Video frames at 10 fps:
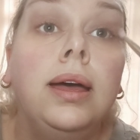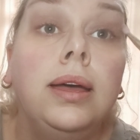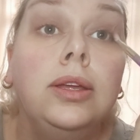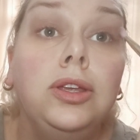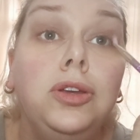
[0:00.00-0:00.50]

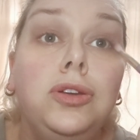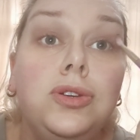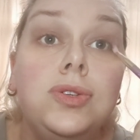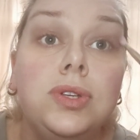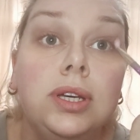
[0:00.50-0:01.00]
You
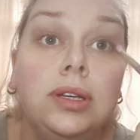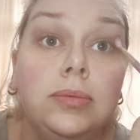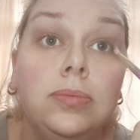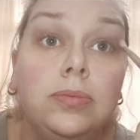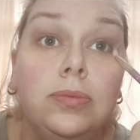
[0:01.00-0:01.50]
used
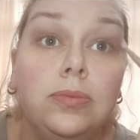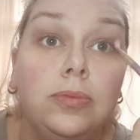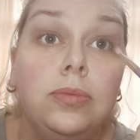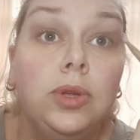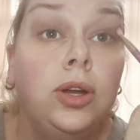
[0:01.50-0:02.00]
to,
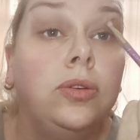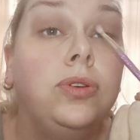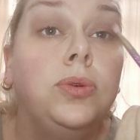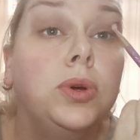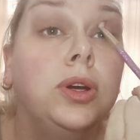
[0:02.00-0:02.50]
if
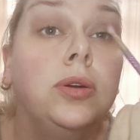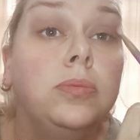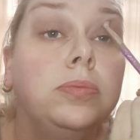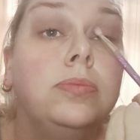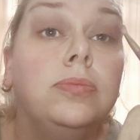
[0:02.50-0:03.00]
you were